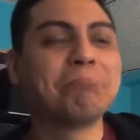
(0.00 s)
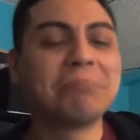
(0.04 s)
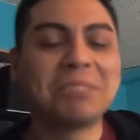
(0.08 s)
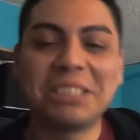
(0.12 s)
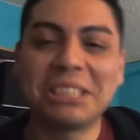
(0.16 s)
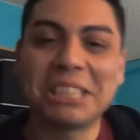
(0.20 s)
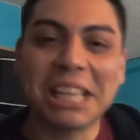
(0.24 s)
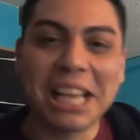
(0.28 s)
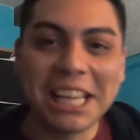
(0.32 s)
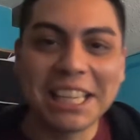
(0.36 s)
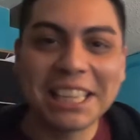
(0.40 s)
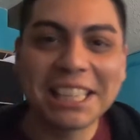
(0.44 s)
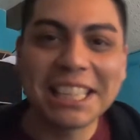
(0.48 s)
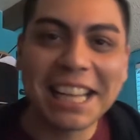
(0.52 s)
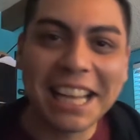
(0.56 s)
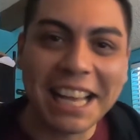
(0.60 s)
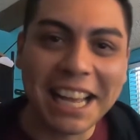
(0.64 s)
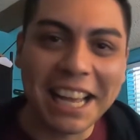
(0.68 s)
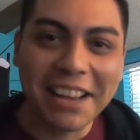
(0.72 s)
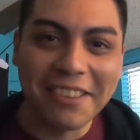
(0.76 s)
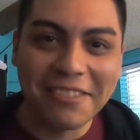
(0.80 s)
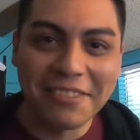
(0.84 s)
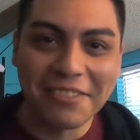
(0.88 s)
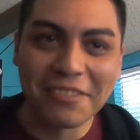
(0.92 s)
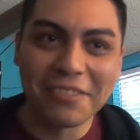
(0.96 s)
Sadly,
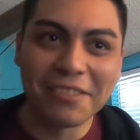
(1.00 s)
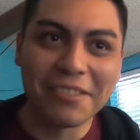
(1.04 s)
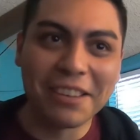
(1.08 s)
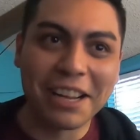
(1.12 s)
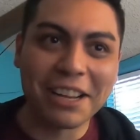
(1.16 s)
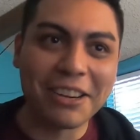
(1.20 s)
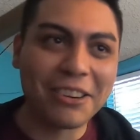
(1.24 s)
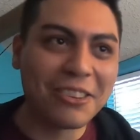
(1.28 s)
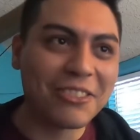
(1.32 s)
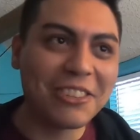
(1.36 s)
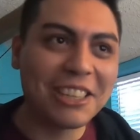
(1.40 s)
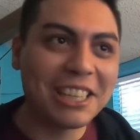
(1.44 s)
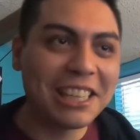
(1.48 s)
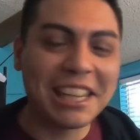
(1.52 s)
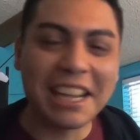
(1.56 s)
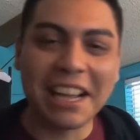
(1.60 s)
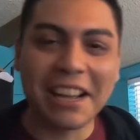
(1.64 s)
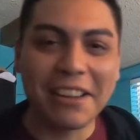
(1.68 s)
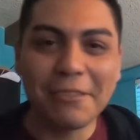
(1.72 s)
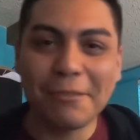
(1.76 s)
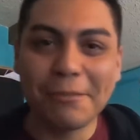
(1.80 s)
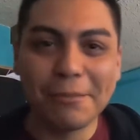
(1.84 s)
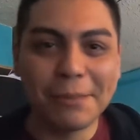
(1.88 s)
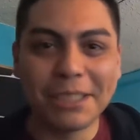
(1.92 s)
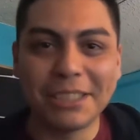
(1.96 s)
I don't really
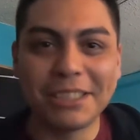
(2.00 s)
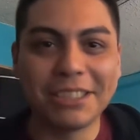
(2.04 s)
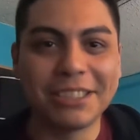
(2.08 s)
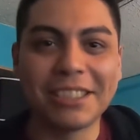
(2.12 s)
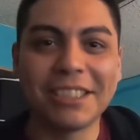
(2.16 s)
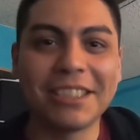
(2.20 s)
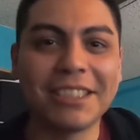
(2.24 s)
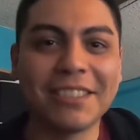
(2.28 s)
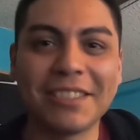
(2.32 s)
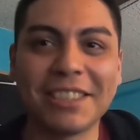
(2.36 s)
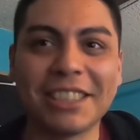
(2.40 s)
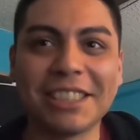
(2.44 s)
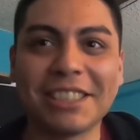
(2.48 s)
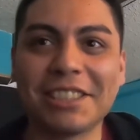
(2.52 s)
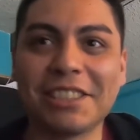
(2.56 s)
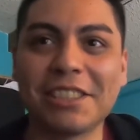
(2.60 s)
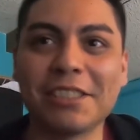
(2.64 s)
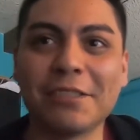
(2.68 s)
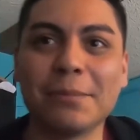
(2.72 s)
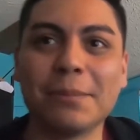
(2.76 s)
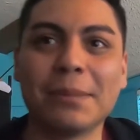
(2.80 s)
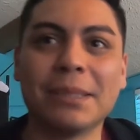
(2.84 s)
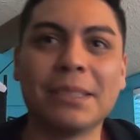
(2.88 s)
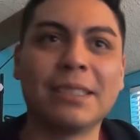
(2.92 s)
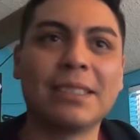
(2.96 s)
have much gloving
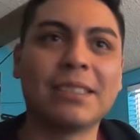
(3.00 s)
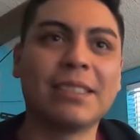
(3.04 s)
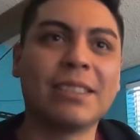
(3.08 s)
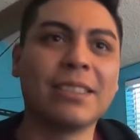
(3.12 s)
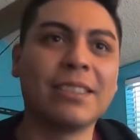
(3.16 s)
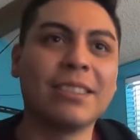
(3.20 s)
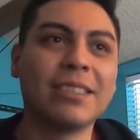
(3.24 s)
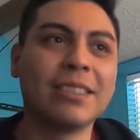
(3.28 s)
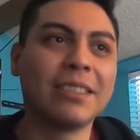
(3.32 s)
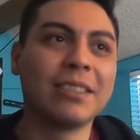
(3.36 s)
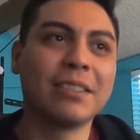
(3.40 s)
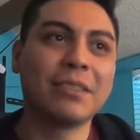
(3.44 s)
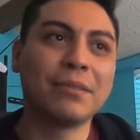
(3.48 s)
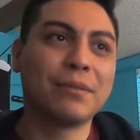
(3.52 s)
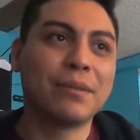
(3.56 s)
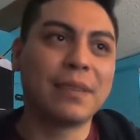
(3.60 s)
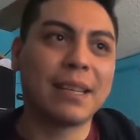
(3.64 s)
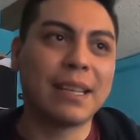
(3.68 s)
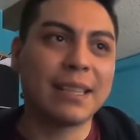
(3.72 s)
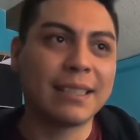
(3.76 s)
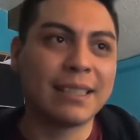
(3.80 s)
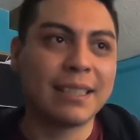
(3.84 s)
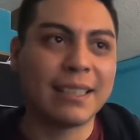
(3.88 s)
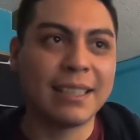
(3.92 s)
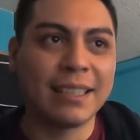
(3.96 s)
achievements other than the
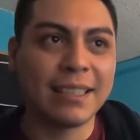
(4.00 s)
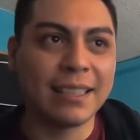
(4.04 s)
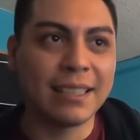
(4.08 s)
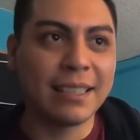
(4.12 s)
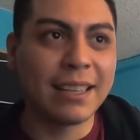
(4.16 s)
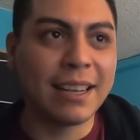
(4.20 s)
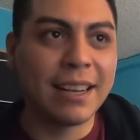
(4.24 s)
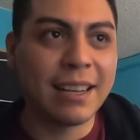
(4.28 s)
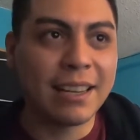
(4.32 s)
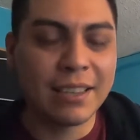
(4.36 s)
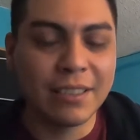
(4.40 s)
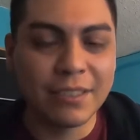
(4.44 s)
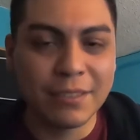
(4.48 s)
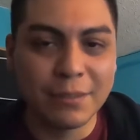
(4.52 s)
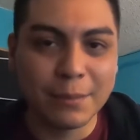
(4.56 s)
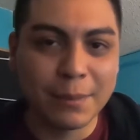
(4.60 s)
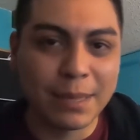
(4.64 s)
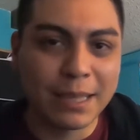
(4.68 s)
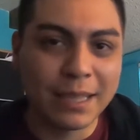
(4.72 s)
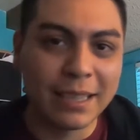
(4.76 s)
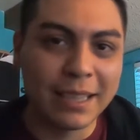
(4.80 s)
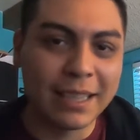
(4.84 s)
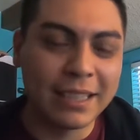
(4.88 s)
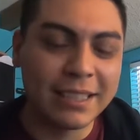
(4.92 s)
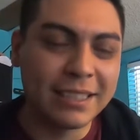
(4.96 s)
fact that I got off
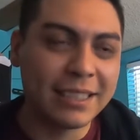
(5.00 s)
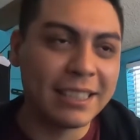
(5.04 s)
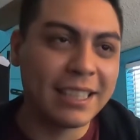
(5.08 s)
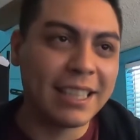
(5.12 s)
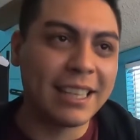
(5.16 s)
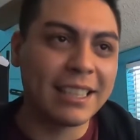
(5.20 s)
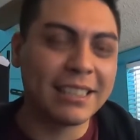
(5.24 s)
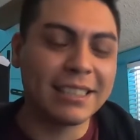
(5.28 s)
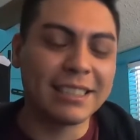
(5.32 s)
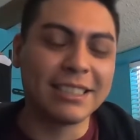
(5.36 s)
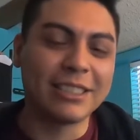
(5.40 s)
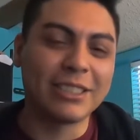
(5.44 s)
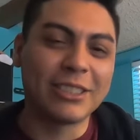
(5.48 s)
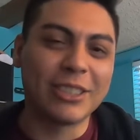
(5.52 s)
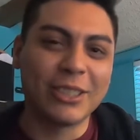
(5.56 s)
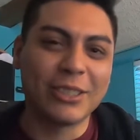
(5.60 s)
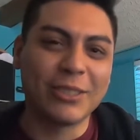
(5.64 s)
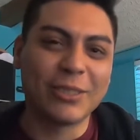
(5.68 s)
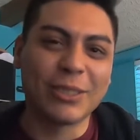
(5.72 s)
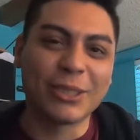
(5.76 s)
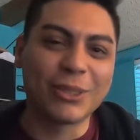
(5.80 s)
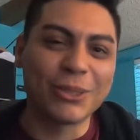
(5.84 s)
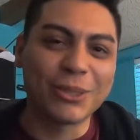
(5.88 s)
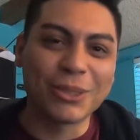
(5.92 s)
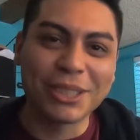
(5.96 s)
my lazy ass and started
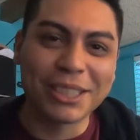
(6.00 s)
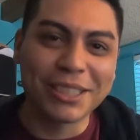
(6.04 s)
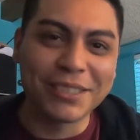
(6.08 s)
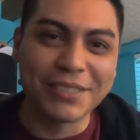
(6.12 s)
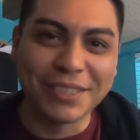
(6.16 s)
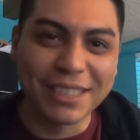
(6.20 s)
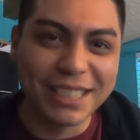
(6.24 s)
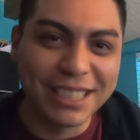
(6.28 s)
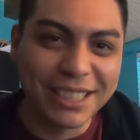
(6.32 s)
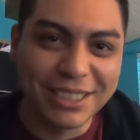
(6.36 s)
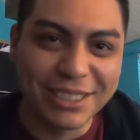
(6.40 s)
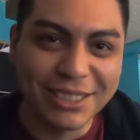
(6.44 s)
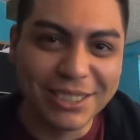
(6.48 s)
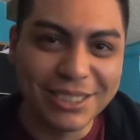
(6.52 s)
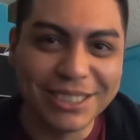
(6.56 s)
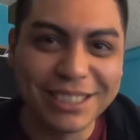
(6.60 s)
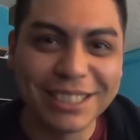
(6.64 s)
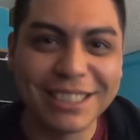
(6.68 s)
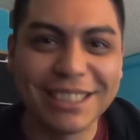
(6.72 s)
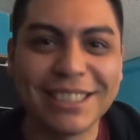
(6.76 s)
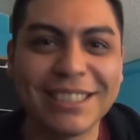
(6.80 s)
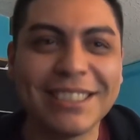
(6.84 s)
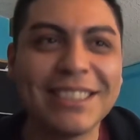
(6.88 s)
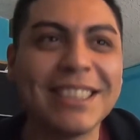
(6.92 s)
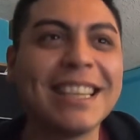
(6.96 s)
recording videos, you
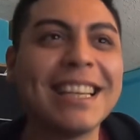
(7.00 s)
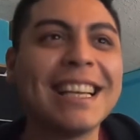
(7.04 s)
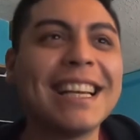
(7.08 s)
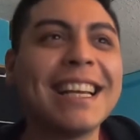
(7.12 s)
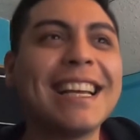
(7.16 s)
know?